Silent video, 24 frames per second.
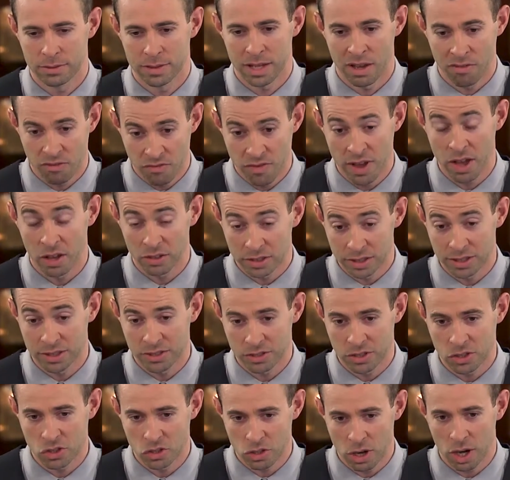I felt
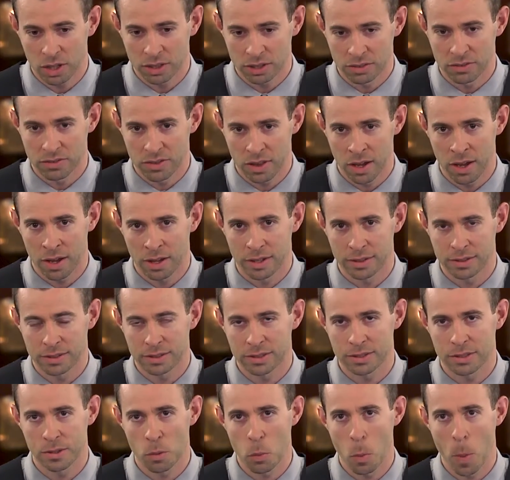his destructive
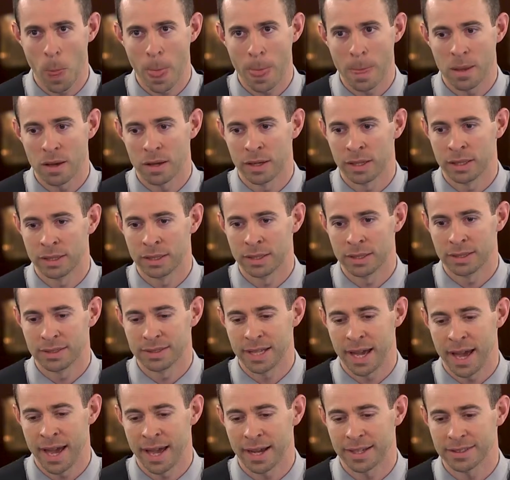thoughts and
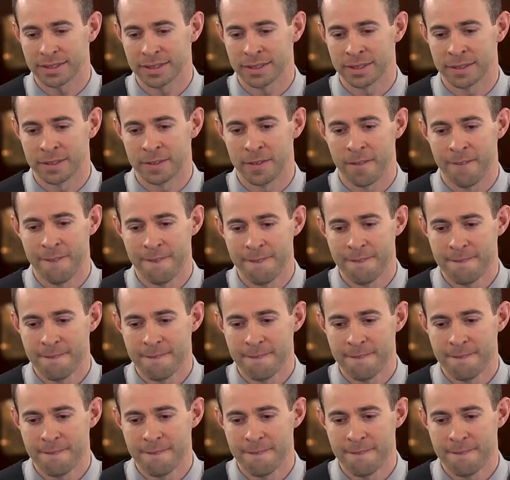attacks, and